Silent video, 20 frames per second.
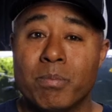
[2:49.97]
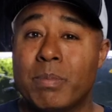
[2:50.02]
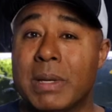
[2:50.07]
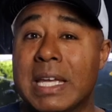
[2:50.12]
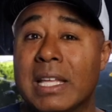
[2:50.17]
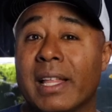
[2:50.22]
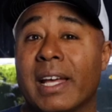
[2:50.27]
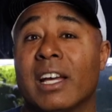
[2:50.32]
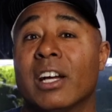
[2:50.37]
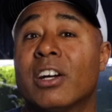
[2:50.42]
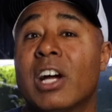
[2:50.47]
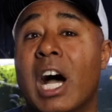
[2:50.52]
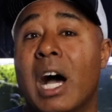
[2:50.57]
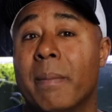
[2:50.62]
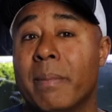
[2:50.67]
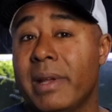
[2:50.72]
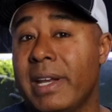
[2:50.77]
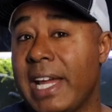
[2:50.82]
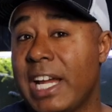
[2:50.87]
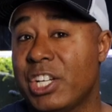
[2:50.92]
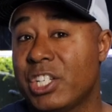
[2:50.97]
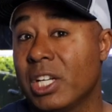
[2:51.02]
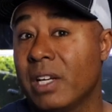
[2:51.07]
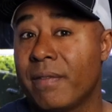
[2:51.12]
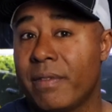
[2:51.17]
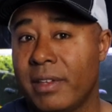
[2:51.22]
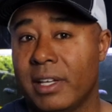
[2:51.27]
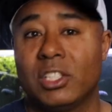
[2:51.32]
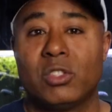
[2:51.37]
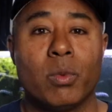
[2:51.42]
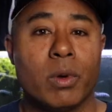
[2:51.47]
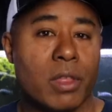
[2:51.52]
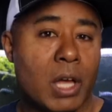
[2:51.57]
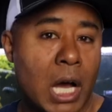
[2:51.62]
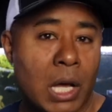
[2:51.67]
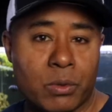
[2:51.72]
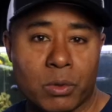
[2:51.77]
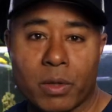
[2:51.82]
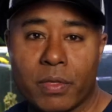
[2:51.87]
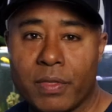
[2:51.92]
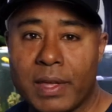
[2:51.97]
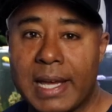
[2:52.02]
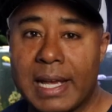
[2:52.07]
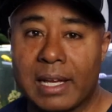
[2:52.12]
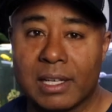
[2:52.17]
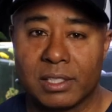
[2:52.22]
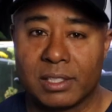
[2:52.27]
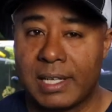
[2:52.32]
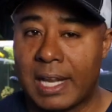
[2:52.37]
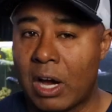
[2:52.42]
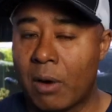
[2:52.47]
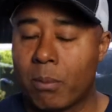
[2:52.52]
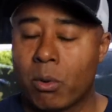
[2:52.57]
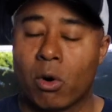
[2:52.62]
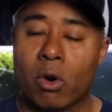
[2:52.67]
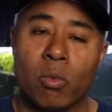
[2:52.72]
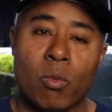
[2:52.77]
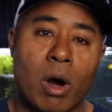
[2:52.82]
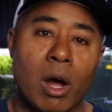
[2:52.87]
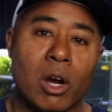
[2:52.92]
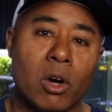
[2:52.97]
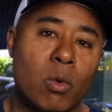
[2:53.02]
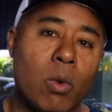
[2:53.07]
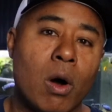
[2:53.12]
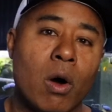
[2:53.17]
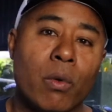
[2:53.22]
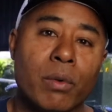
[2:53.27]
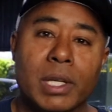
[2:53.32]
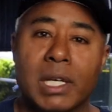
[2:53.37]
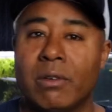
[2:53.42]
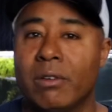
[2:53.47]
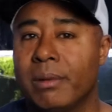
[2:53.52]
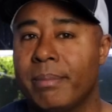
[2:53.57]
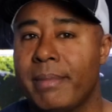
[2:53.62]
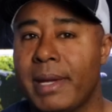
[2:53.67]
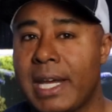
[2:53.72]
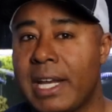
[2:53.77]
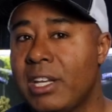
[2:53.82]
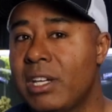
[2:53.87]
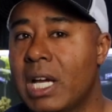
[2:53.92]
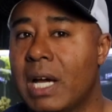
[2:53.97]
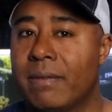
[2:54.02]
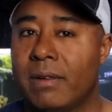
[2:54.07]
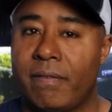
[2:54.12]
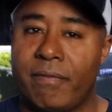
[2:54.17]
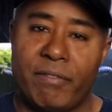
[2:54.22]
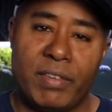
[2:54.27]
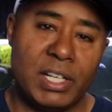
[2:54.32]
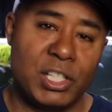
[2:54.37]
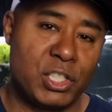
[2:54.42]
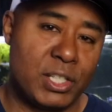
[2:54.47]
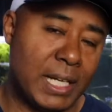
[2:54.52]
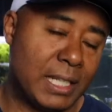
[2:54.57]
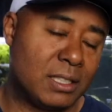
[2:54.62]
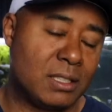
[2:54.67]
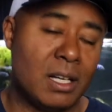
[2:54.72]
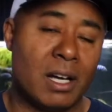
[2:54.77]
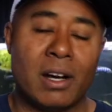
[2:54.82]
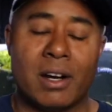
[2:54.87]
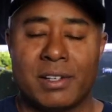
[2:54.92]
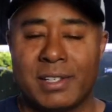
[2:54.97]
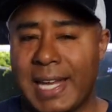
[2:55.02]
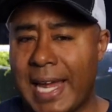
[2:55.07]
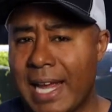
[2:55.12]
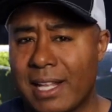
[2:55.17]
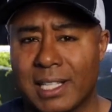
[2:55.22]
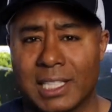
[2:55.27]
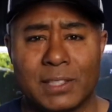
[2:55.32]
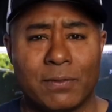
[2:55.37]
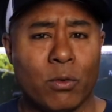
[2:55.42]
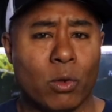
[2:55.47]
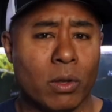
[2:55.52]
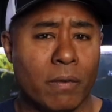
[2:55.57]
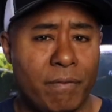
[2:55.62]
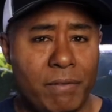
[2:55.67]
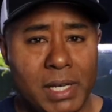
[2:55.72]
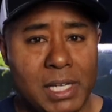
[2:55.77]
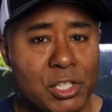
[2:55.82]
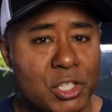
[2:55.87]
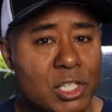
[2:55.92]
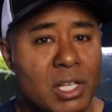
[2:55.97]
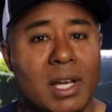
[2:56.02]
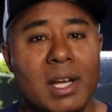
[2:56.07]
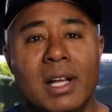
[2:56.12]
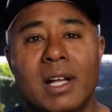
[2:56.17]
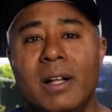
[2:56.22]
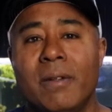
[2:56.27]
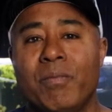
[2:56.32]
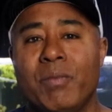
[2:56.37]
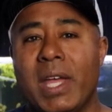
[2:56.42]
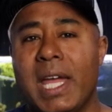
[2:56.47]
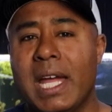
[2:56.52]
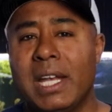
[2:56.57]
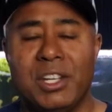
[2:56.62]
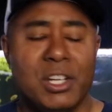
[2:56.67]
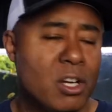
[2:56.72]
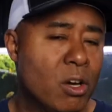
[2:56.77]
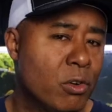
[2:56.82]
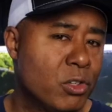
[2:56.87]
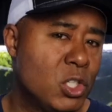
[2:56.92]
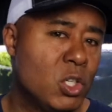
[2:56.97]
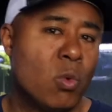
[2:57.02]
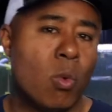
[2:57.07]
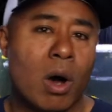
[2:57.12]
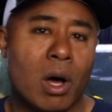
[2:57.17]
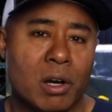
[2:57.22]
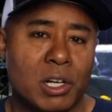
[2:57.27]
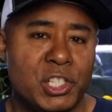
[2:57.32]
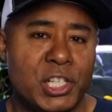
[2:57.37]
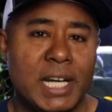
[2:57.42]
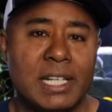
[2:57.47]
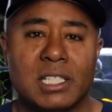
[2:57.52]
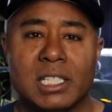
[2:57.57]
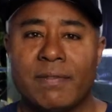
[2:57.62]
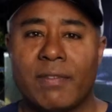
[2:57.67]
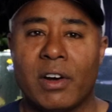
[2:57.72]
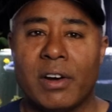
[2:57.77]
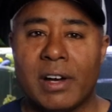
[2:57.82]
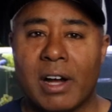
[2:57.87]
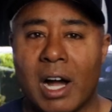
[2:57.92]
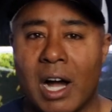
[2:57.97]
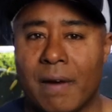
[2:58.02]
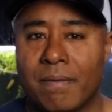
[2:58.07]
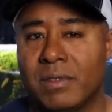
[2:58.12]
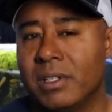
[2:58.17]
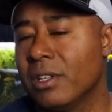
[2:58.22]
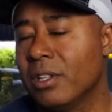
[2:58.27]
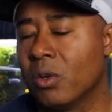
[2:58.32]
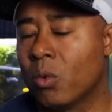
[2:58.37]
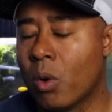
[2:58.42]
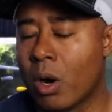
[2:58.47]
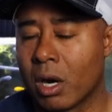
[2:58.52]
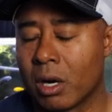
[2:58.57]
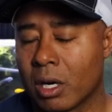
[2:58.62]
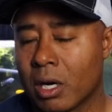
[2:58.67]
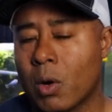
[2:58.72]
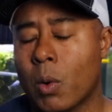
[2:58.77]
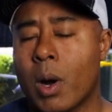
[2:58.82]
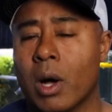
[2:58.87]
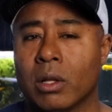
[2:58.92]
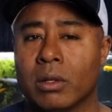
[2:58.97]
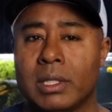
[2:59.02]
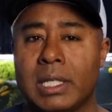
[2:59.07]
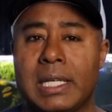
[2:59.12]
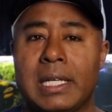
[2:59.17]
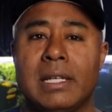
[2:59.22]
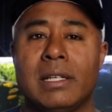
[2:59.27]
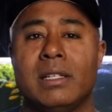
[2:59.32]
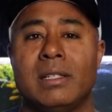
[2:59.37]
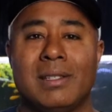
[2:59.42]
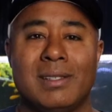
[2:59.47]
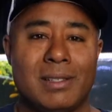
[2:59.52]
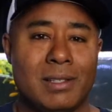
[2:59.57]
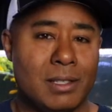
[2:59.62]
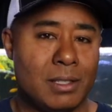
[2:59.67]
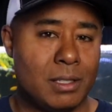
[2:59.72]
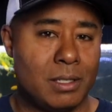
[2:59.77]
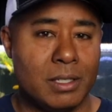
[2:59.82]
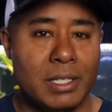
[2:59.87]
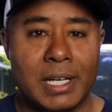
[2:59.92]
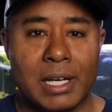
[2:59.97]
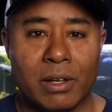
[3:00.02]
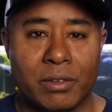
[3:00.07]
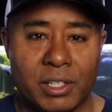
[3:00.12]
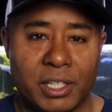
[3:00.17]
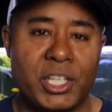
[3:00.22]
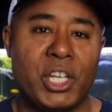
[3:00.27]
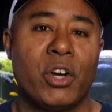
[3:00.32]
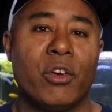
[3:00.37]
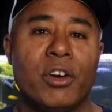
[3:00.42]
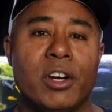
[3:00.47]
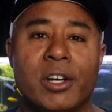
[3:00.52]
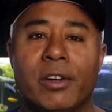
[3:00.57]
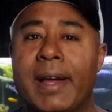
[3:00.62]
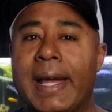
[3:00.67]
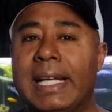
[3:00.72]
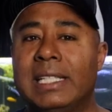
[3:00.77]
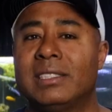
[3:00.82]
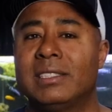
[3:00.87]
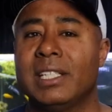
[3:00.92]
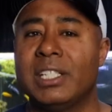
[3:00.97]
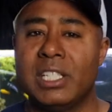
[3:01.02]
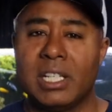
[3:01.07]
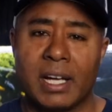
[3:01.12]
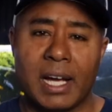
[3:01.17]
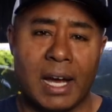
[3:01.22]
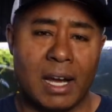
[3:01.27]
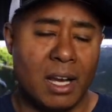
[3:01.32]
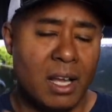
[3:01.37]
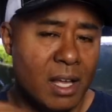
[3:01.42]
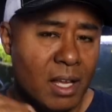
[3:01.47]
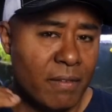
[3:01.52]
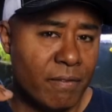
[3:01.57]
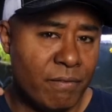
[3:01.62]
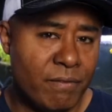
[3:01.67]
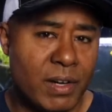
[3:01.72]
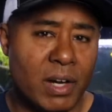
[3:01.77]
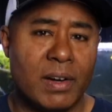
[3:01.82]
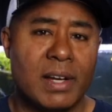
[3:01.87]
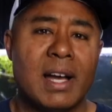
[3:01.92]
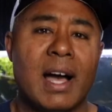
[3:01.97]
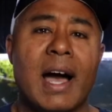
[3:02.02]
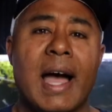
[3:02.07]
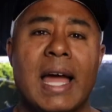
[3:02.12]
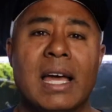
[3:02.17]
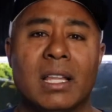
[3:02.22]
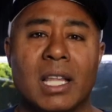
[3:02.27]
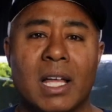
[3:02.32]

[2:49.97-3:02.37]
be like a combination of this with other things. Now, poor water quality would mean you have a fish that, or a tank that's full of fish, and you don't do water changes very often. The water quality, deteriorates, and you got very high